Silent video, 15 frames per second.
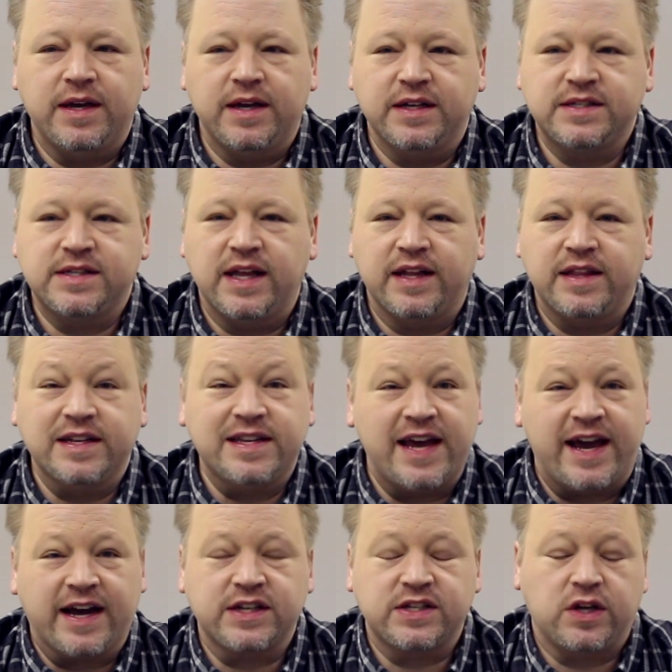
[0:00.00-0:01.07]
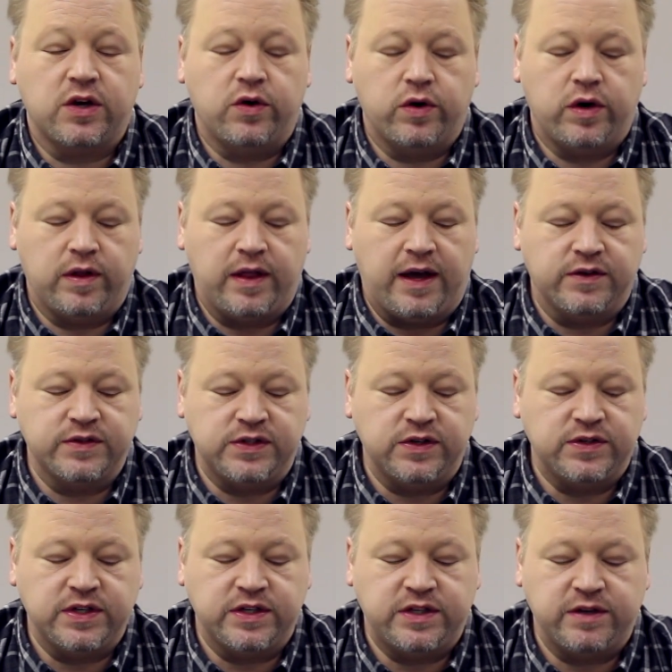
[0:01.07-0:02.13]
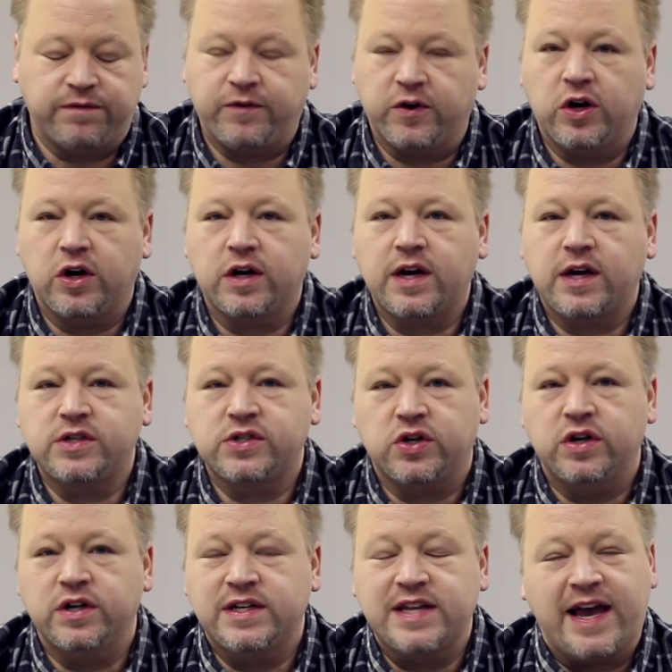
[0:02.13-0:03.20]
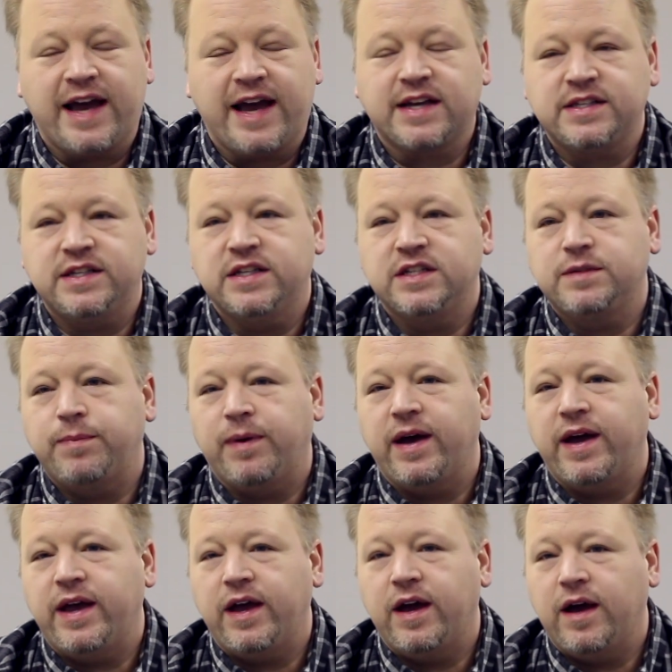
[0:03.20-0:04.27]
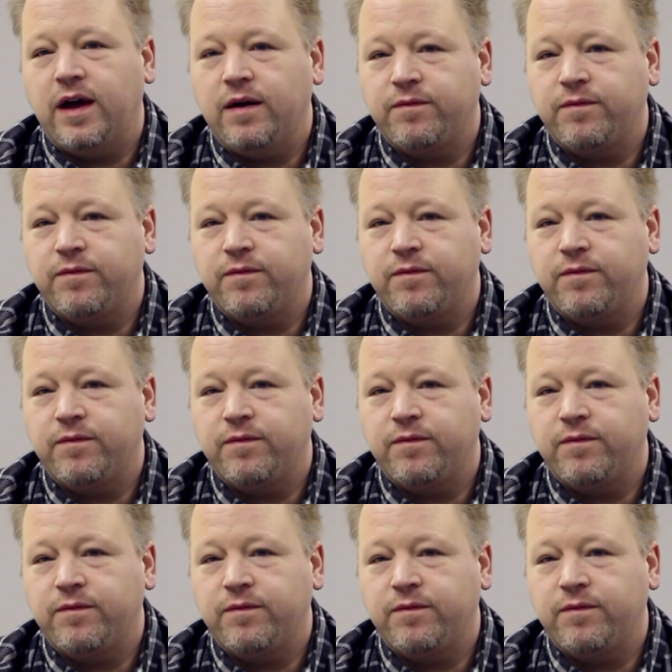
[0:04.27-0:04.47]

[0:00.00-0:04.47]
is that the tax code allows you to defer certain taxes by